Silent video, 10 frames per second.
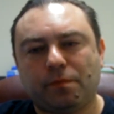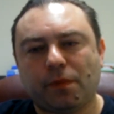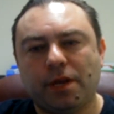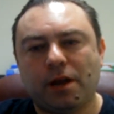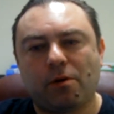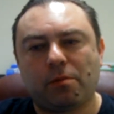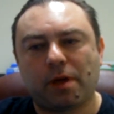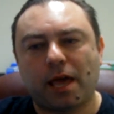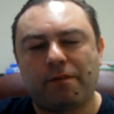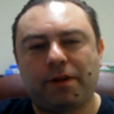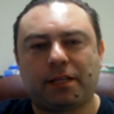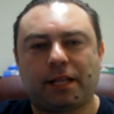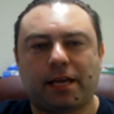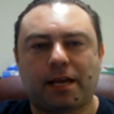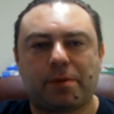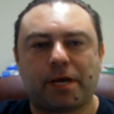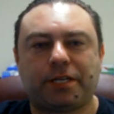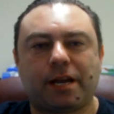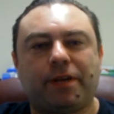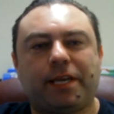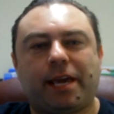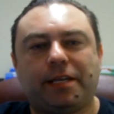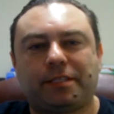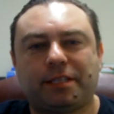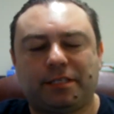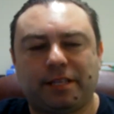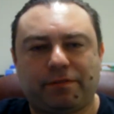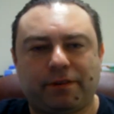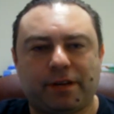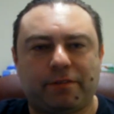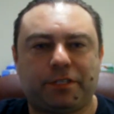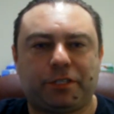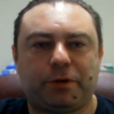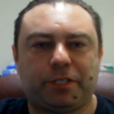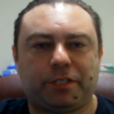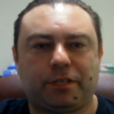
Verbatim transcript: you know, like I mentioned, every case is different. Every situation is